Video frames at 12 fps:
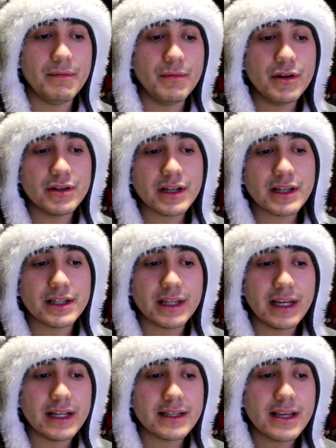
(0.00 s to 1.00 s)
music,
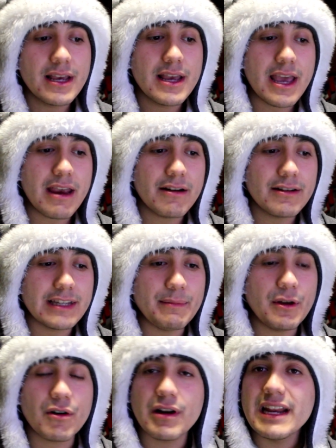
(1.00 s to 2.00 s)
skits,
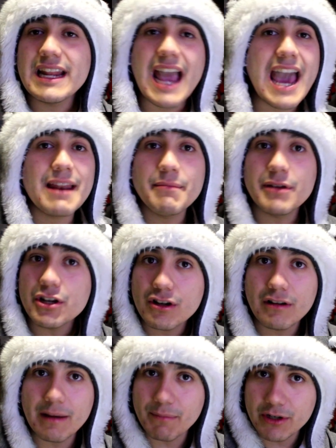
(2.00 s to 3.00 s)
entertainment, or any animated
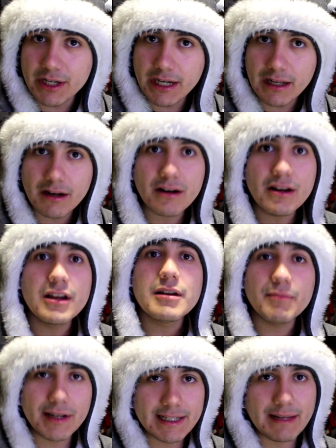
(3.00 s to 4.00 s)
show in particular,
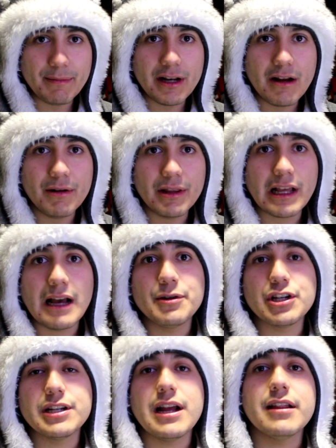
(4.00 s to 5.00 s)
please let me know in the comments
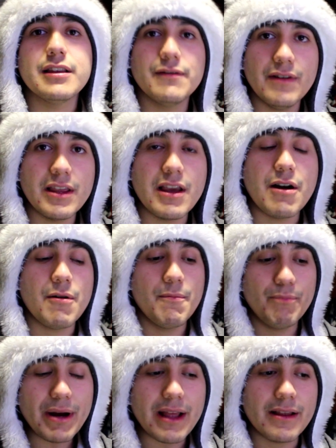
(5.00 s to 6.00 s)
section down this video.
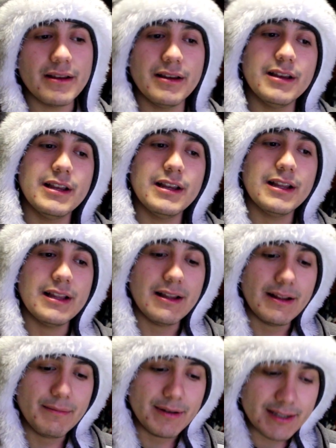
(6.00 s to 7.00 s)
But
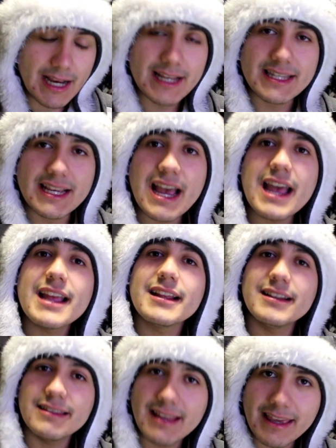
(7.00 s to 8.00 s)
besides
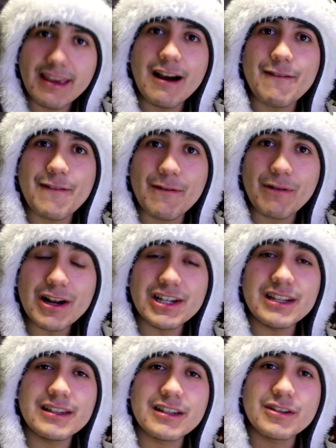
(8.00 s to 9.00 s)
that, thank you all for
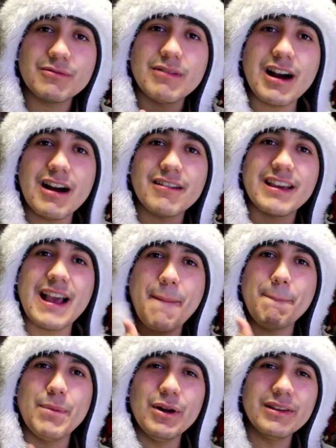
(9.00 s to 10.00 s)
watching. This is
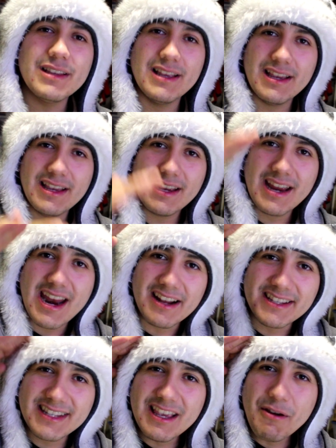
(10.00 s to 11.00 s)
Wildcat Bold, and I'll
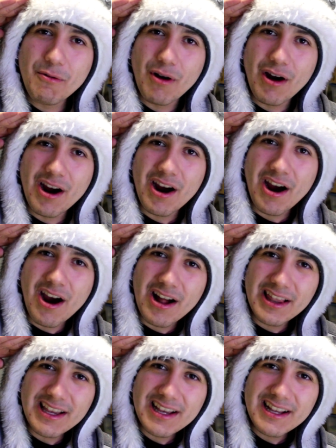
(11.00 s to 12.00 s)
see you
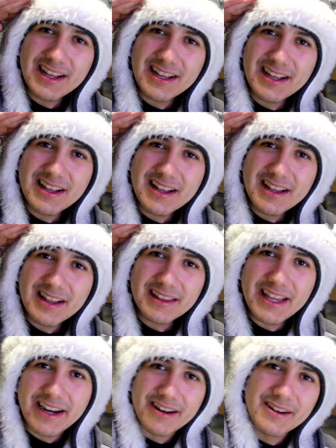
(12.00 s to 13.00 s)
all
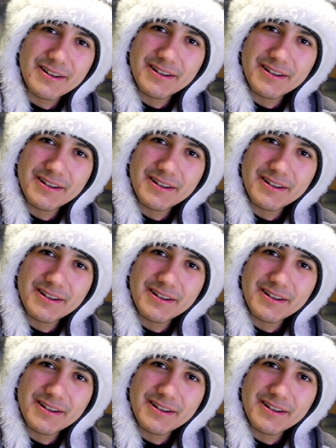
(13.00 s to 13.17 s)
later.